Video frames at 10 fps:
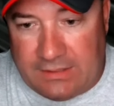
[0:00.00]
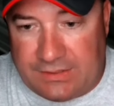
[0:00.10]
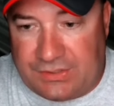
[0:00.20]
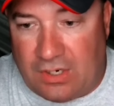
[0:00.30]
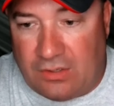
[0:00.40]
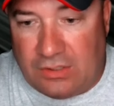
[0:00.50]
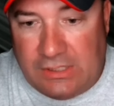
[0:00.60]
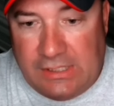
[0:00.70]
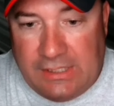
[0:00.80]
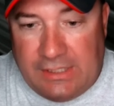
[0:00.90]
So
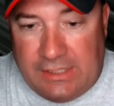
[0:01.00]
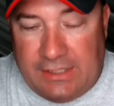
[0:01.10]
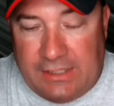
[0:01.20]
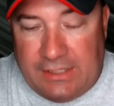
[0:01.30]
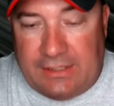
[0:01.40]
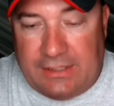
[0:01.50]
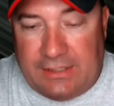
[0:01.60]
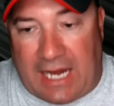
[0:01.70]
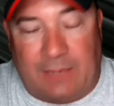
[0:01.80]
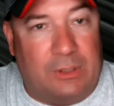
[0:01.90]
he's kind of a
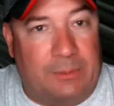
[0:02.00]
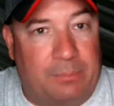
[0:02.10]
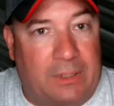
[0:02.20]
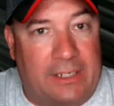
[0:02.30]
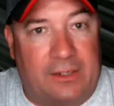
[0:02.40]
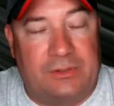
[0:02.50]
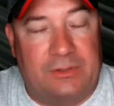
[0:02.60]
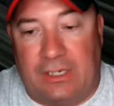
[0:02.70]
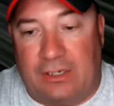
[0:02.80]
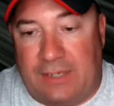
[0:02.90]
hybrid player,
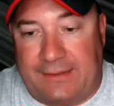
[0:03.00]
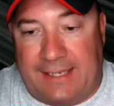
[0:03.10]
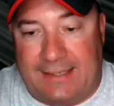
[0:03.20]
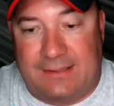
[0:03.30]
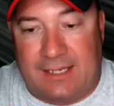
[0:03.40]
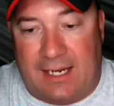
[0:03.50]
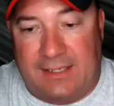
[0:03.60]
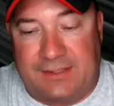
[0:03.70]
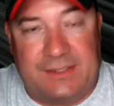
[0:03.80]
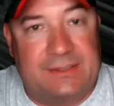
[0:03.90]
at that
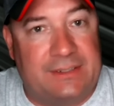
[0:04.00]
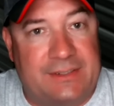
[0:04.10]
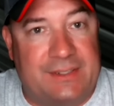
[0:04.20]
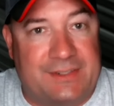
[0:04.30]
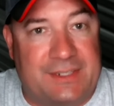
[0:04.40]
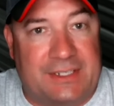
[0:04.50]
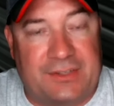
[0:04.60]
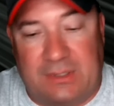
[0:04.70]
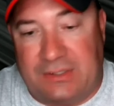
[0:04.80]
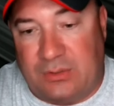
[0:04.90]
size, the 6'3",
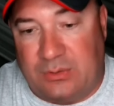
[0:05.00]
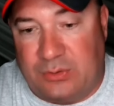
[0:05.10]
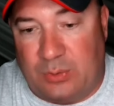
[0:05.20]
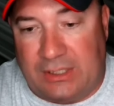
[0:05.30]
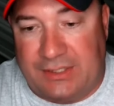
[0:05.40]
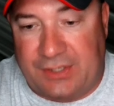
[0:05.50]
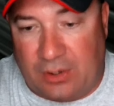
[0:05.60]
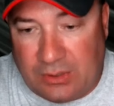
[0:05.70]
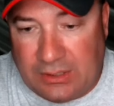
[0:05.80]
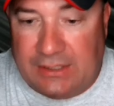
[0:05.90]
220.
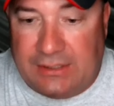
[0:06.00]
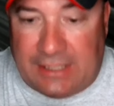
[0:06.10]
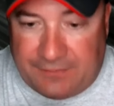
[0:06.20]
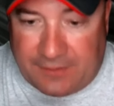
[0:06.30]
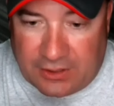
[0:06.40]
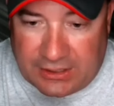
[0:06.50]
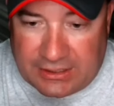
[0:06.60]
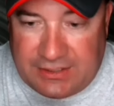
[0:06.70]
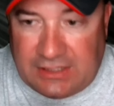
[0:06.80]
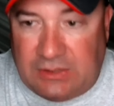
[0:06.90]
So if they're going to
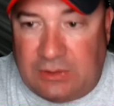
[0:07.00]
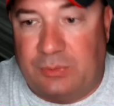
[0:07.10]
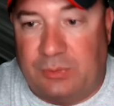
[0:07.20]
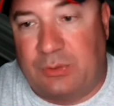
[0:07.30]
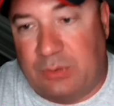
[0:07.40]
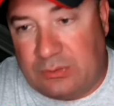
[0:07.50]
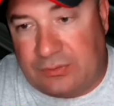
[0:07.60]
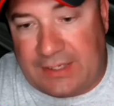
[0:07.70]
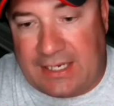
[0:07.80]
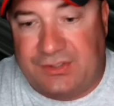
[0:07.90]
continue to recruit
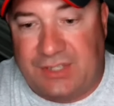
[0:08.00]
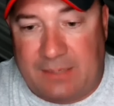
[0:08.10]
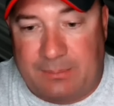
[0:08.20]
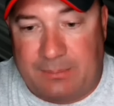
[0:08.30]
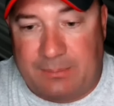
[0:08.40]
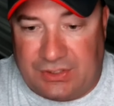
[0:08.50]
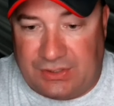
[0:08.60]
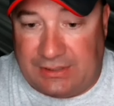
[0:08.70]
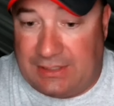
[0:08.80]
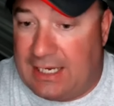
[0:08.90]
for that jack
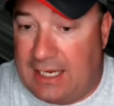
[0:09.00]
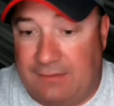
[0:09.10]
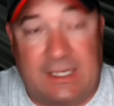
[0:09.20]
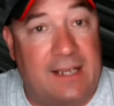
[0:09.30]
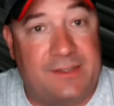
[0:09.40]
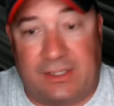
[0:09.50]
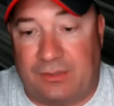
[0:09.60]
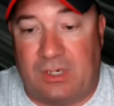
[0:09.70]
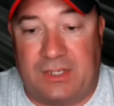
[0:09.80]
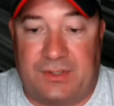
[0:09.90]
position, and they have guys on the
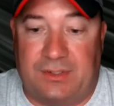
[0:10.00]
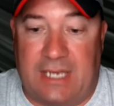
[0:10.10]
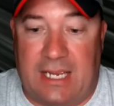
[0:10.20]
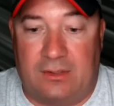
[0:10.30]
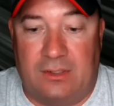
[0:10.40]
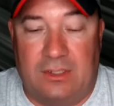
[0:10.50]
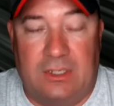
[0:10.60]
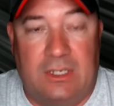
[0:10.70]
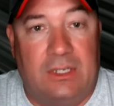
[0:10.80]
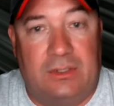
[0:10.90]
roster now
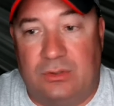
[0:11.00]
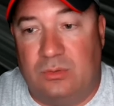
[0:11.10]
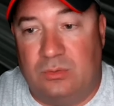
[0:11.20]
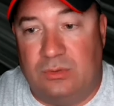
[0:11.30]
who